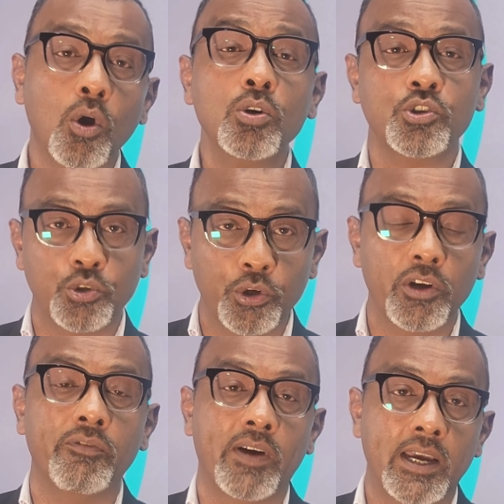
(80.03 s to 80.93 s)
or show
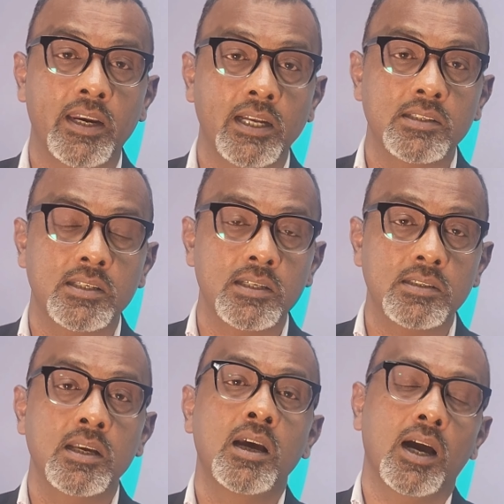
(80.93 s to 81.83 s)
your
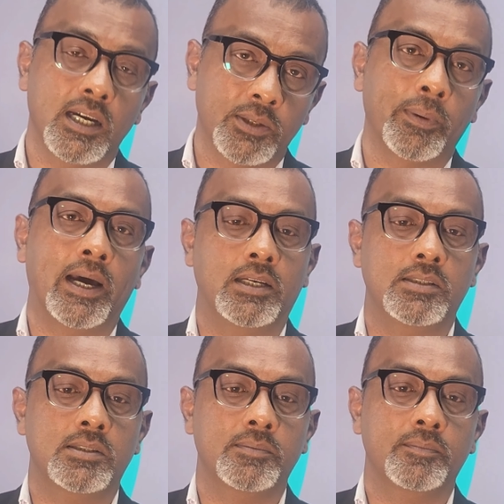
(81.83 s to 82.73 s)
finances
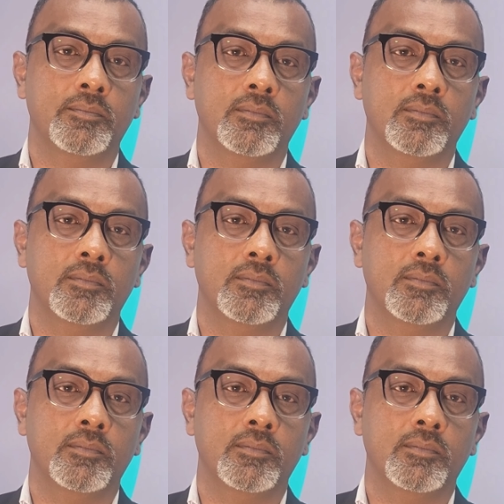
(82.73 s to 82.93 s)
otherwise.